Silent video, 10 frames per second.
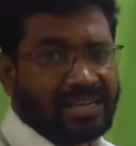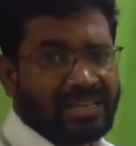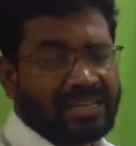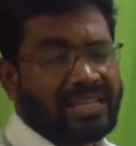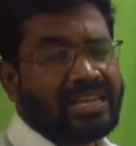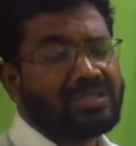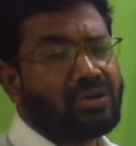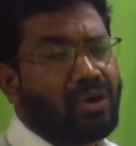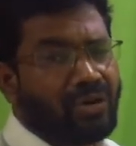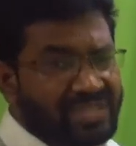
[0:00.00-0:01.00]
there is no
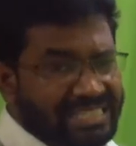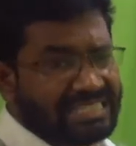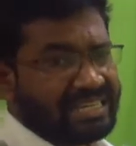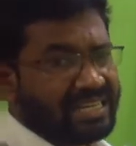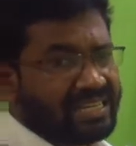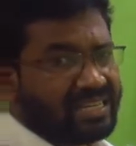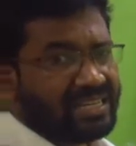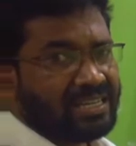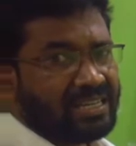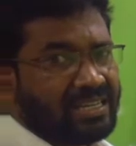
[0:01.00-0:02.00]
object here,
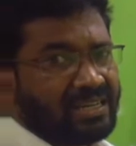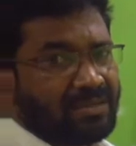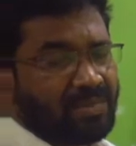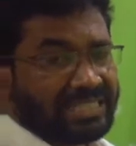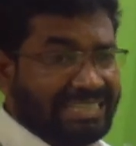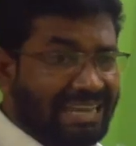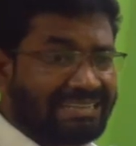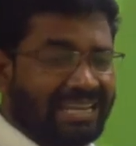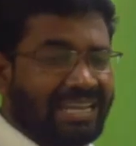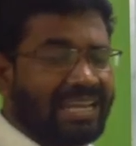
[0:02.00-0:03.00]
but
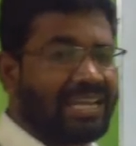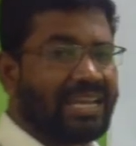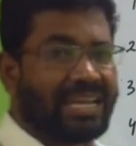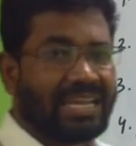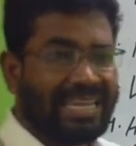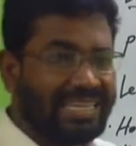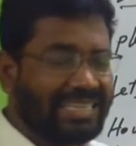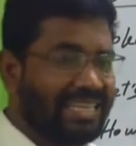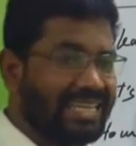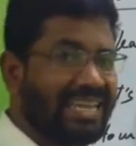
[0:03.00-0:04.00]
yet it
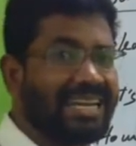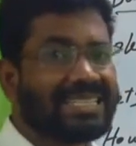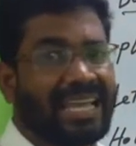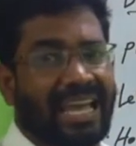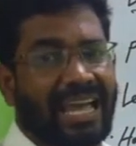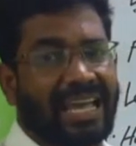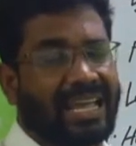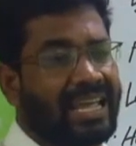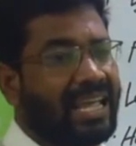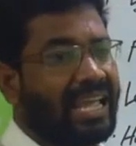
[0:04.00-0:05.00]
indicates
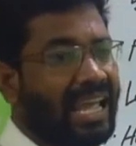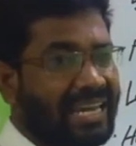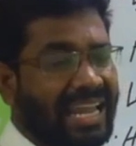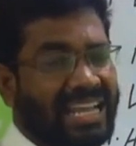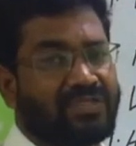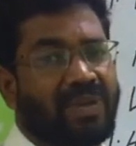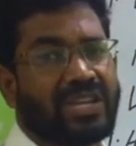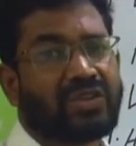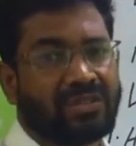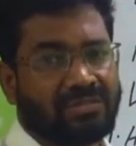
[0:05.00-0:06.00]
an
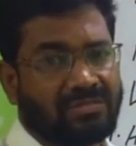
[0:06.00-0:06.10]
expression.